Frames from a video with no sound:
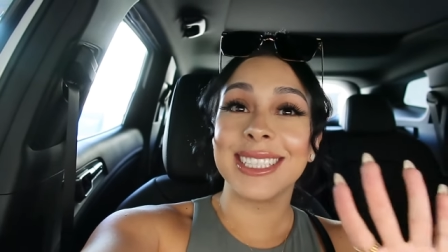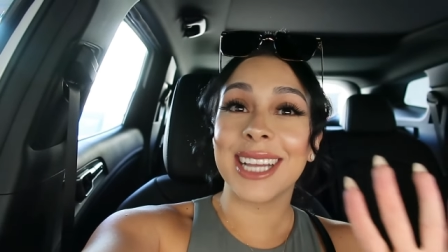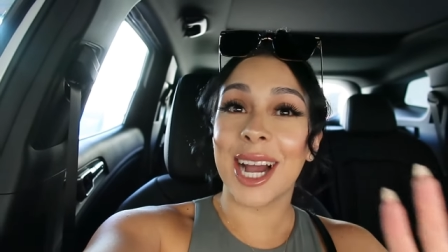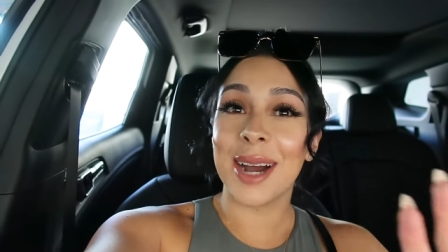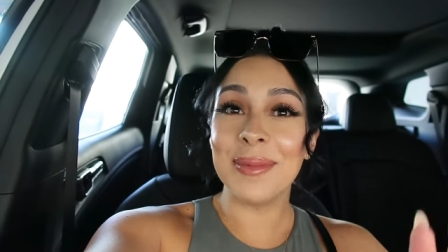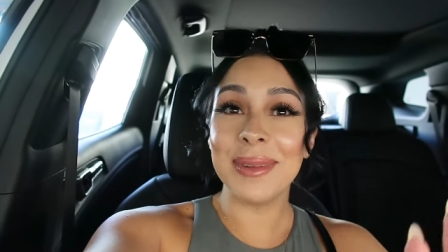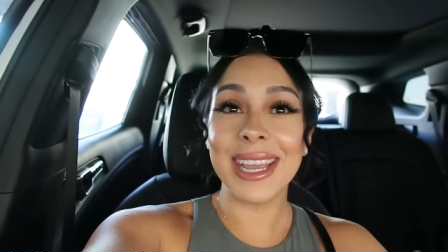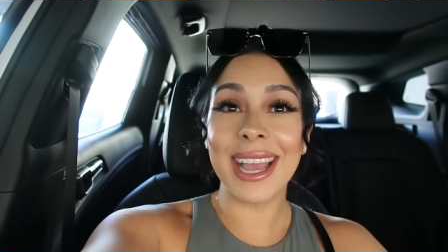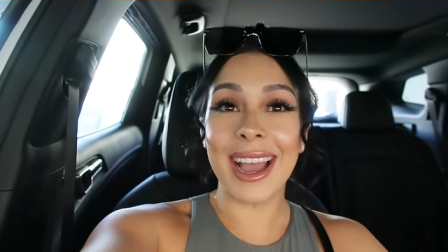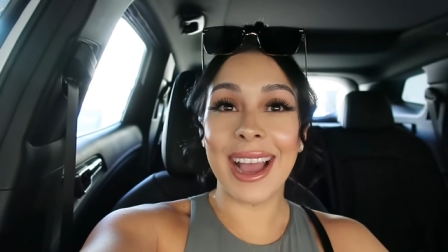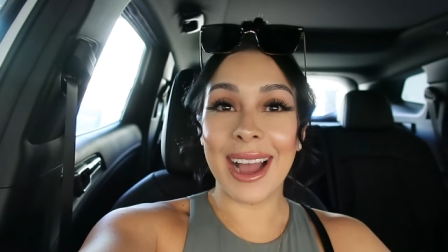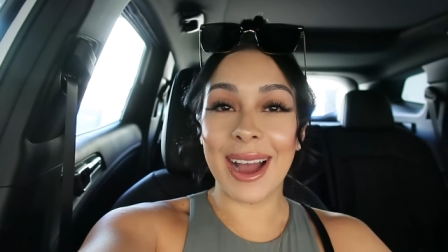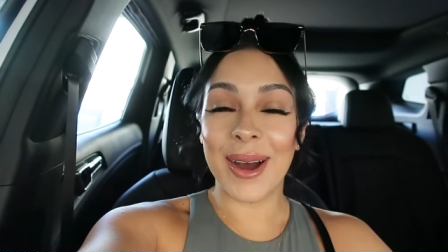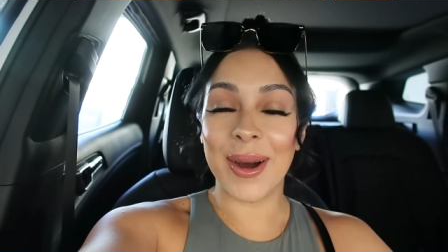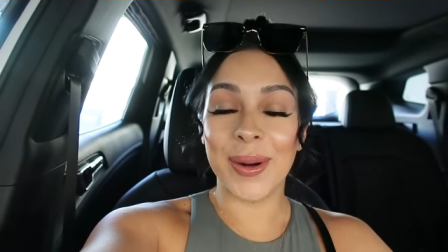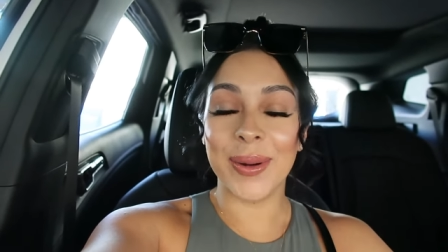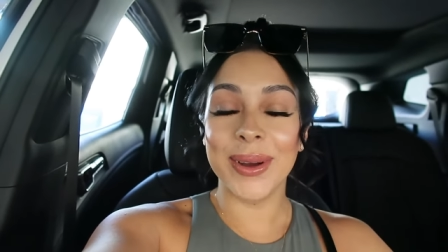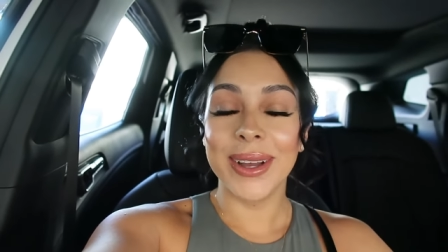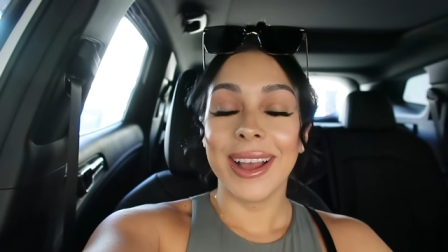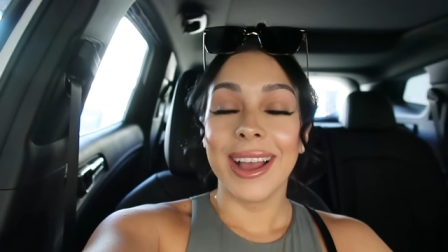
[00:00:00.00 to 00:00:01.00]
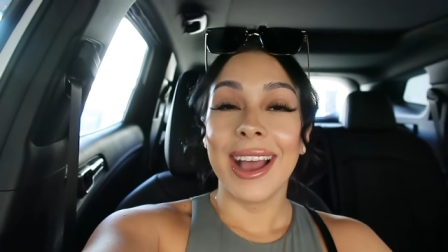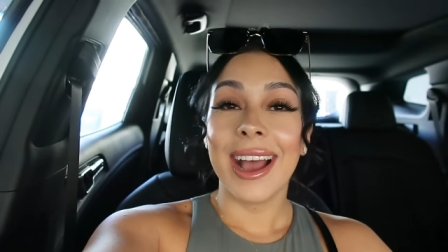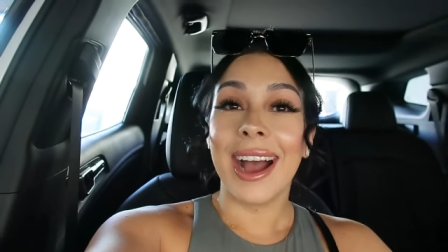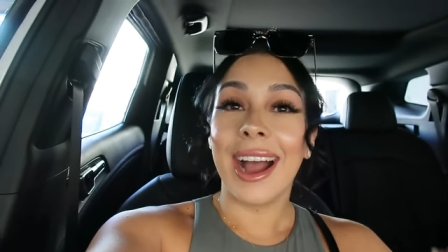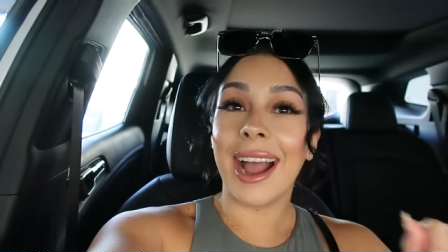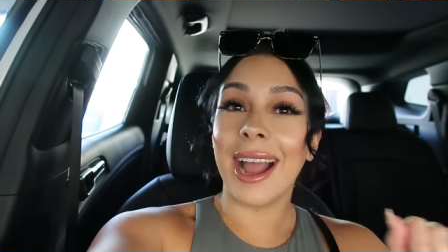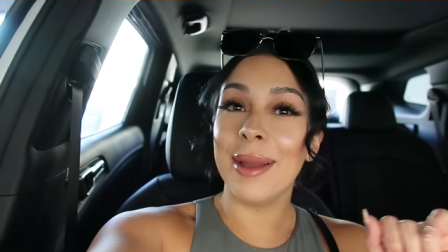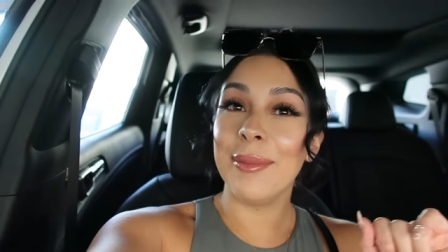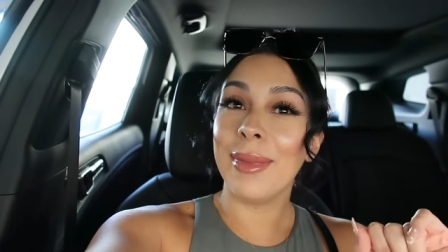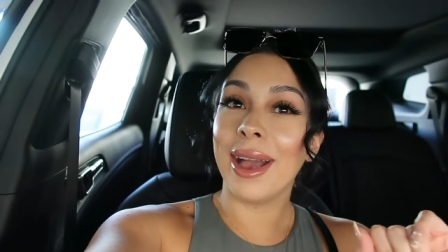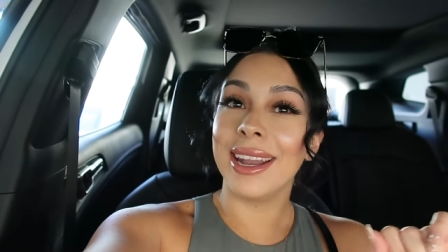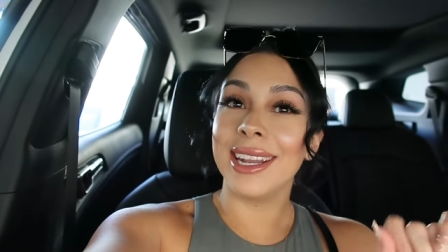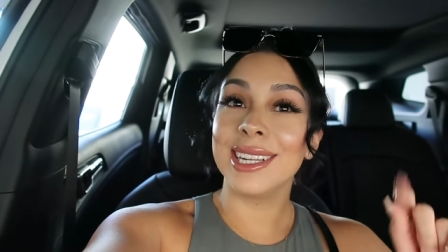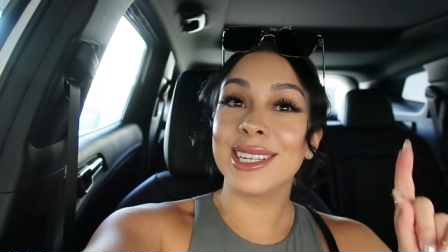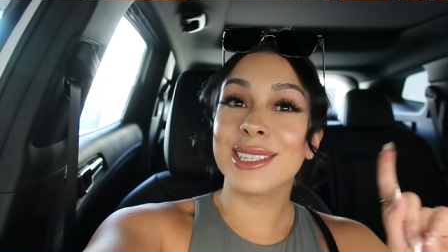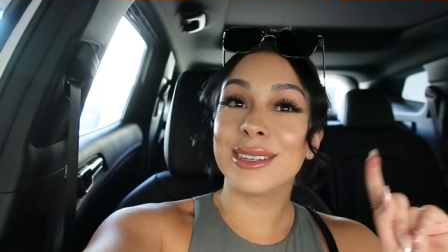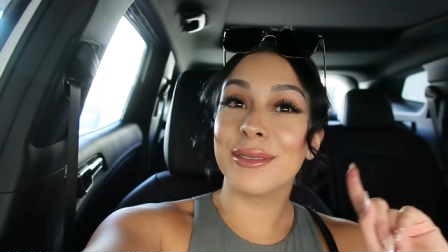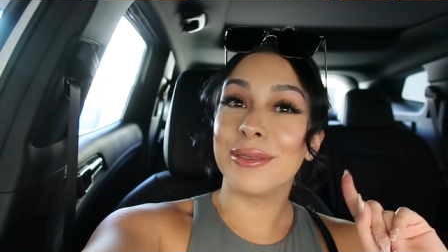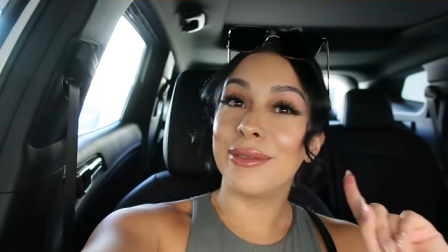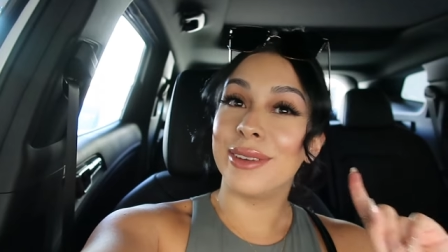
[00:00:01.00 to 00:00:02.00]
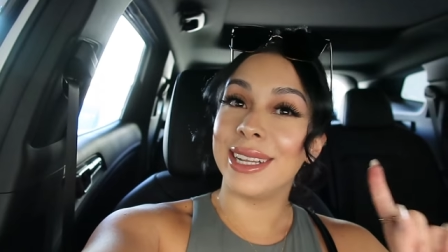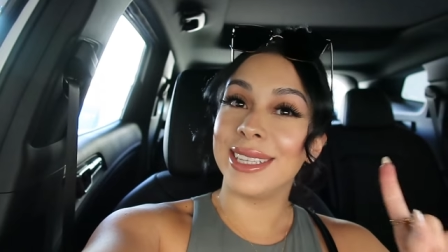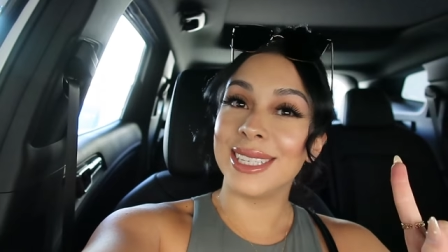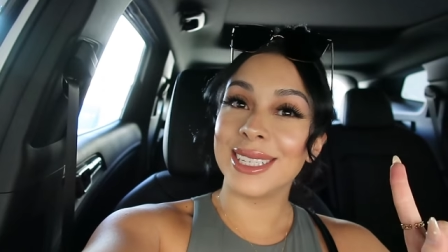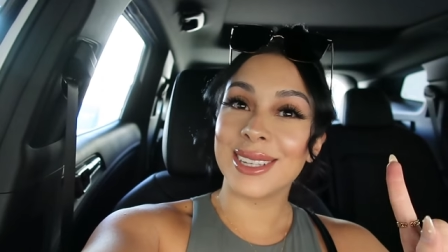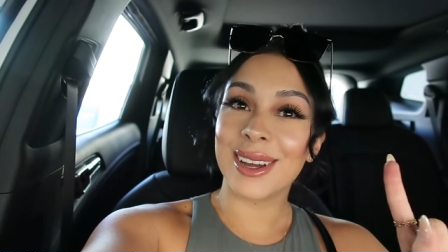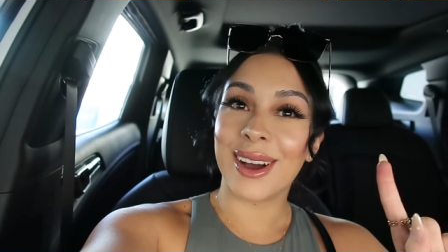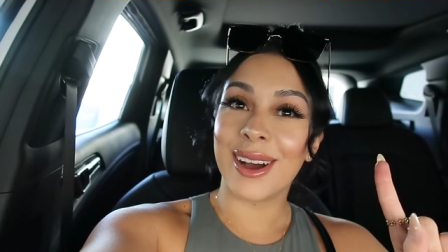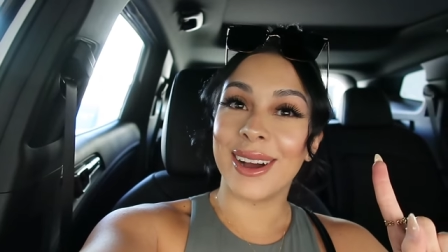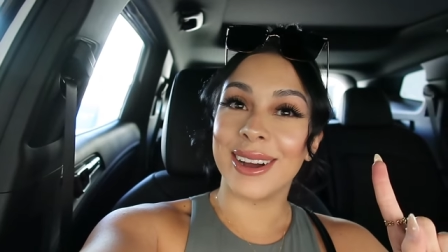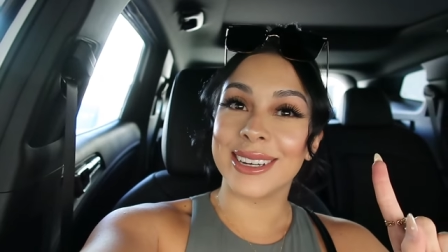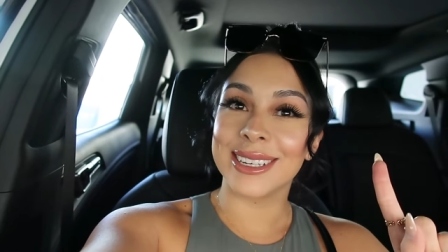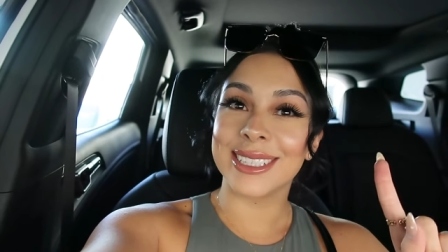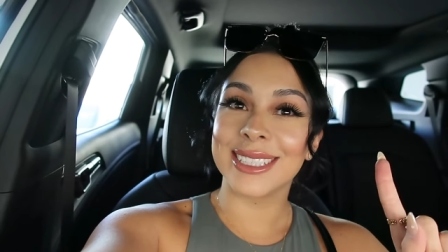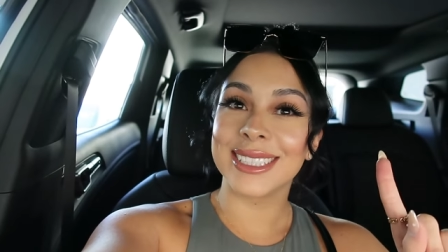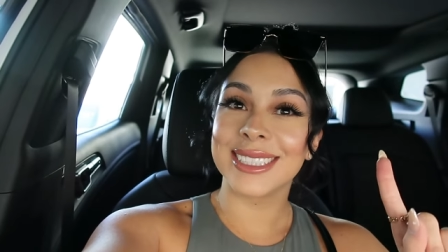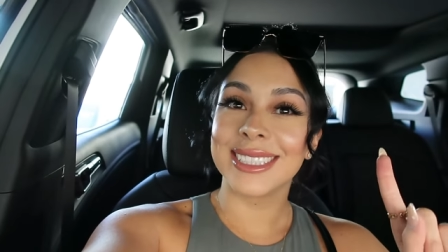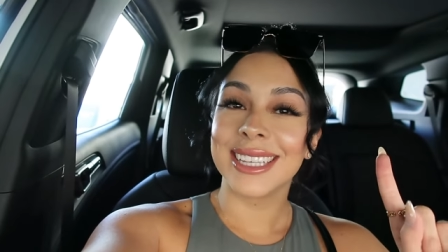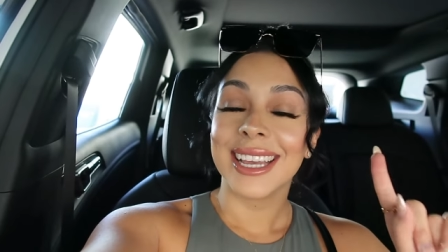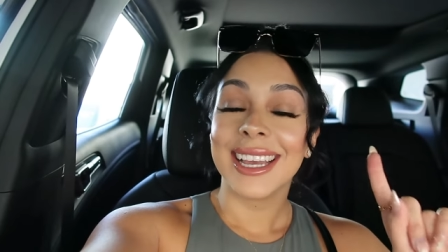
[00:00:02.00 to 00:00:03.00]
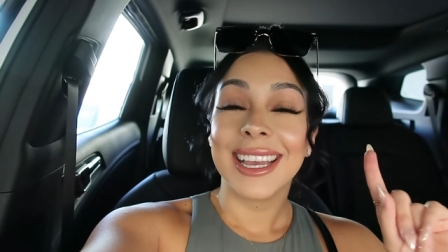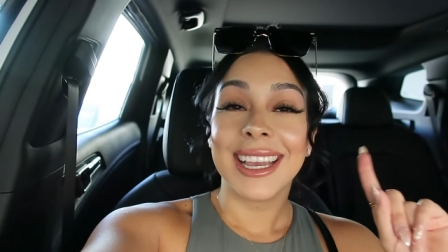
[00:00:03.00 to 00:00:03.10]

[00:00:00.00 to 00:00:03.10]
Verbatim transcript: tell me how I managed to feed the dogs,